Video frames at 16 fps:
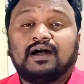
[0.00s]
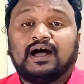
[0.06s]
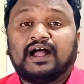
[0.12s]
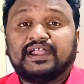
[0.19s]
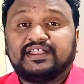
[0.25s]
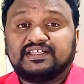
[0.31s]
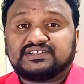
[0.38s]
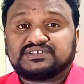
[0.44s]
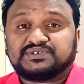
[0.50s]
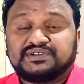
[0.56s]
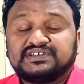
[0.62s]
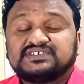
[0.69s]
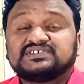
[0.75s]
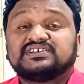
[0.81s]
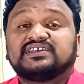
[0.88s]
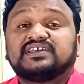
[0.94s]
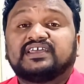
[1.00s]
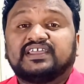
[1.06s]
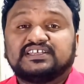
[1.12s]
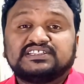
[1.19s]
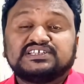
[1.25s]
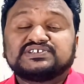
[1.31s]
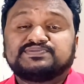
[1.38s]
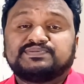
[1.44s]
Hi dear friends, in
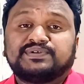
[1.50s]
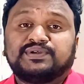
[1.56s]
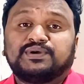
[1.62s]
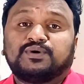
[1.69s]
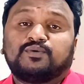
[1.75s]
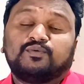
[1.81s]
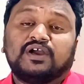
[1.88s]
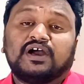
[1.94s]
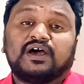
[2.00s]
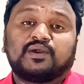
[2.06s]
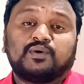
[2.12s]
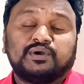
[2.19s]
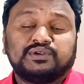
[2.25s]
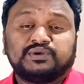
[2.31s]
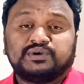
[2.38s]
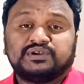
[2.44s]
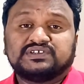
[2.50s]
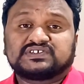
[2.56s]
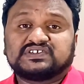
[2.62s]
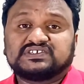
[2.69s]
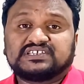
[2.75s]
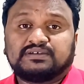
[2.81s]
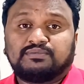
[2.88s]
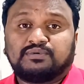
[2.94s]
this video we are going to
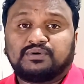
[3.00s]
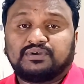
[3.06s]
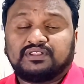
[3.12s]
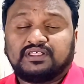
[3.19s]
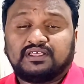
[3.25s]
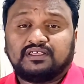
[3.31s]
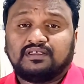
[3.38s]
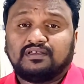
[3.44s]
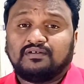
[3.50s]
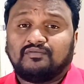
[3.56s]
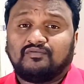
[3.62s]
discuss about the